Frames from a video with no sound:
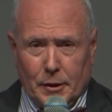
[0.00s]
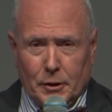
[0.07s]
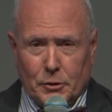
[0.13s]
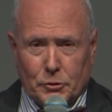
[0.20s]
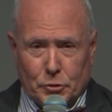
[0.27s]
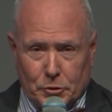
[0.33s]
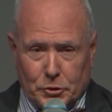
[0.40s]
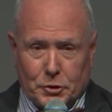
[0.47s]

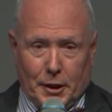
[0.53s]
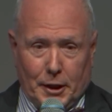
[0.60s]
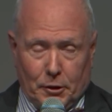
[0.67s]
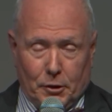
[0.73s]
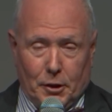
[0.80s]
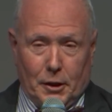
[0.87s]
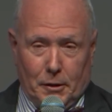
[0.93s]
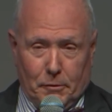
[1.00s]
So it's on
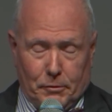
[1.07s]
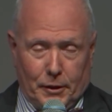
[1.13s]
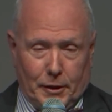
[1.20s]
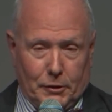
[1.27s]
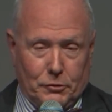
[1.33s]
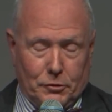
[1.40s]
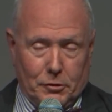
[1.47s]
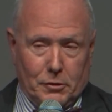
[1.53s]
all of
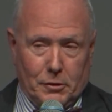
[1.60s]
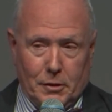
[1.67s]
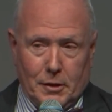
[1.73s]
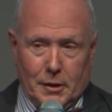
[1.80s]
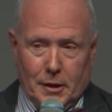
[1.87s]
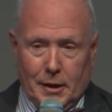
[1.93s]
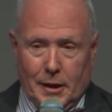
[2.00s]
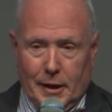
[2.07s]
us,
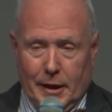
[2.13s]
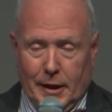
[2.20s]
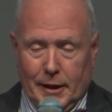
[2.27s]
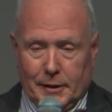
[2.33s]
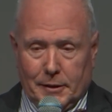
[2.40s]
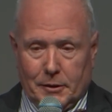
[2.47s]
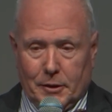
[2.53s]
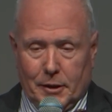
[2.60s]

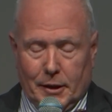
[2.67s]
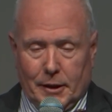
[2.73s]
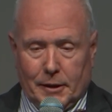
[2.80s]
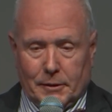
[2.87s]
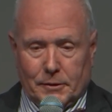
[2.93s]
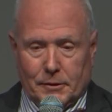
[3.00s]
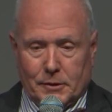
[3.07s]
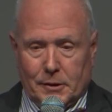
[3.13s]
and
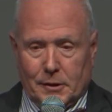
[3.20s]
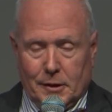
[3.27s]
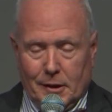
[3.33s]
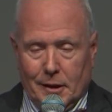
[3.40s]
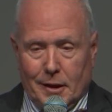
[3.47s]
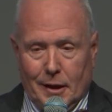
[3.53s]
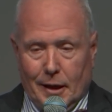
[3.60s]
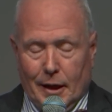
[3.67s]

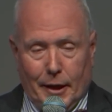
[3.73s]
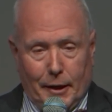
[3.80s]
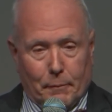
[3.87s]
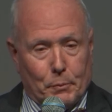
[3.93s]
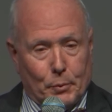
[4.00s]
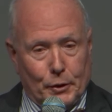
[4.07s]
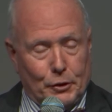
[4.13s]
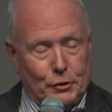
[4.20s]
I
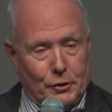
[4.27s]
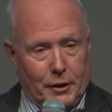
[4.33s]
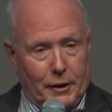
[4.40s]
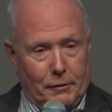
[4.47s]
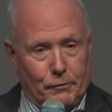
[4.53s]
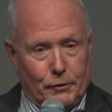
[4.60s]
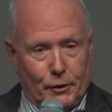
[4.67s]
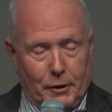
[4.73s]
appreciate
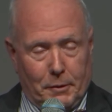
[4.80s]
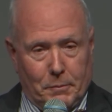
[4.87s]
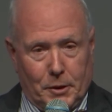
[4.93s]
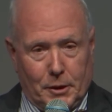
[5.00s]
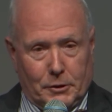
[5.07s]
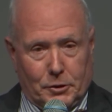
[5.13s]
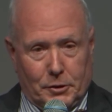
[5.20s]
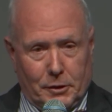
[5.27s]
very
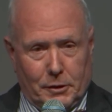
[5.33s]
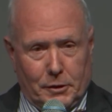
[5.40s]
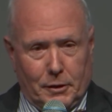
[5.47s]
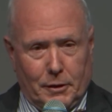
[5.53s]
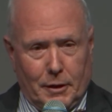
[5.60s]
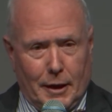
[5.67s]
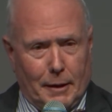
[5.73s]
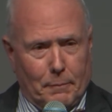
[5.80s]
much
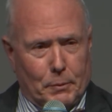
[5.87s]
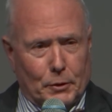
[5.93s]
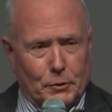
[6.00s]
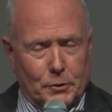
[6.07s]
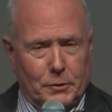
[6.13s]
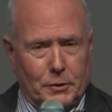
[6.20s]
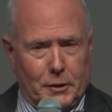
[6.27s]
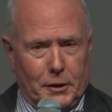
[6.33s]
the
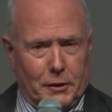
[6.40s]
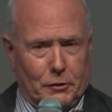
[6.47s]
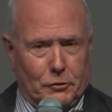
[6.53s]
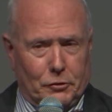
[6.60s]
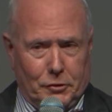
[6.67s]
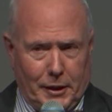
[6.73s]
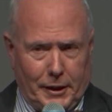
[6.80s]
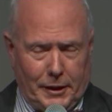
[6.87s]
opportunity to
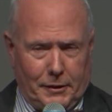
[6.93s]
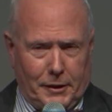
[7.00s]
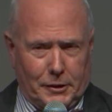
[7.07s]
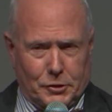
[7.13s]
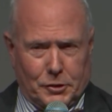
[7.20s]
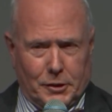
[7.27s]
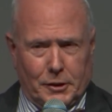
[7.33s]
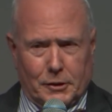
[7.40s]
say
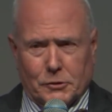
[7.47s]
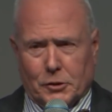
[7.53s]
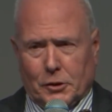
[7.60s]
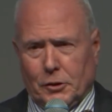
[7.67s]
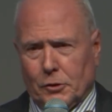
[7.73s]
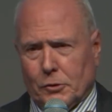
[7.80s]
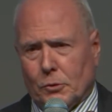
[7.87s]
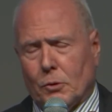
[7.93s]
these things to
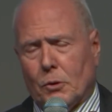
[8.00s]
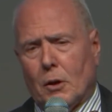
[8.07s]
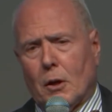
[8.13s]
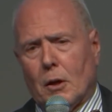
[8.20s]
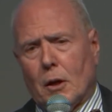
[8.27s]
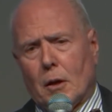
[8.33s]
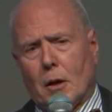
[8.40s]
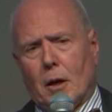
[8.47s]
you.
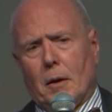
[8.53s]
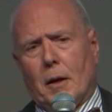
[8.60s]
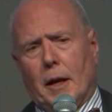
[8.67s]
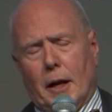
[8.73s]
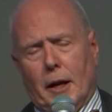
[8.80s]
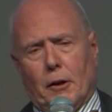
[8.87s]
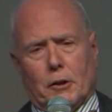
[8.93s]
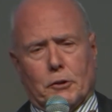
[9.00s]
And
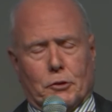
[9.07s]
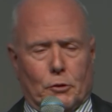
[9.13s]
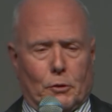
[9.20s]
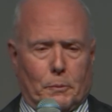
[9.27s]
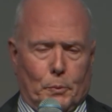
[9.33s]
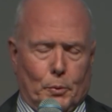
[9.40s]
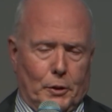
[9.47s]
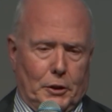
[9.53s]
I also
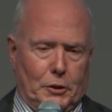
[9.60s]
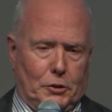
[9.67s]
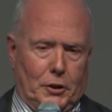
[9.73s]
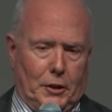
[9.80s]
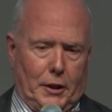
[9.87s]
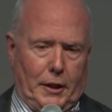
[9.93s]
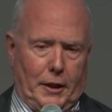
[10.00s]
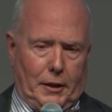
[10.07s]

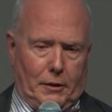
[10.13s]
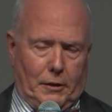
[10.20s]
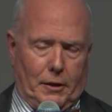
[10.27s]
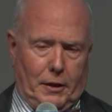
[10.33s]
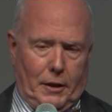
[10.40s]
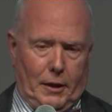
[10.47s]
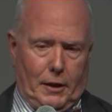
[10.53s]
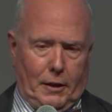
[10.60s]
appreciate
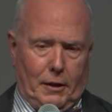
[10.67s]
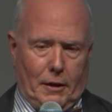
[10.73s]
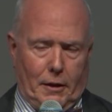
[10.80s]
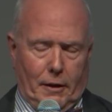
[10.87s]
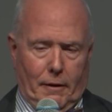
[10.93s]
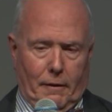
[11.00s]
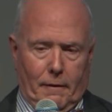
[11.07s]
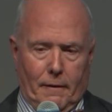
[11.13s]
the
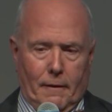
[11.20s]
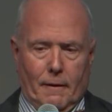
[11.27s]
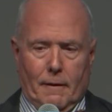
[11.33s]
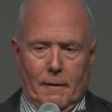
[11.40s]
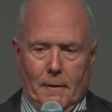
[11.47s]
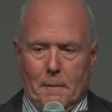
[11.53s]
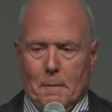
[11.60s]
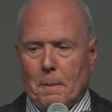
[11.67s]

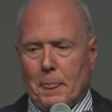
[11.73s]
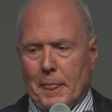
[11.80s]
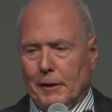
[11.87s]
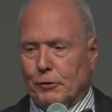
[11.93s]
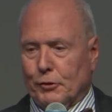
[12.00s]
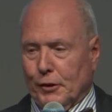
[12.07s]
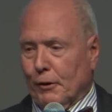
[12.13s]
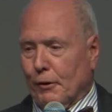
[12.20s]

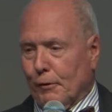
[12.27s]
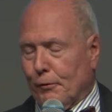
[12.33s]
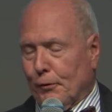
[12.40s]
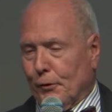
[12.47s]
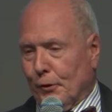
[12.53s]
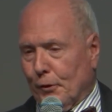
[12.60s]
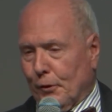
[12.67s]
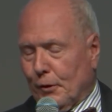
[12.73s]
Center
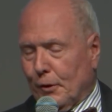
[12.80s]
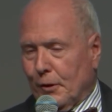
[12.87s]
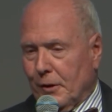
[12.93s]
for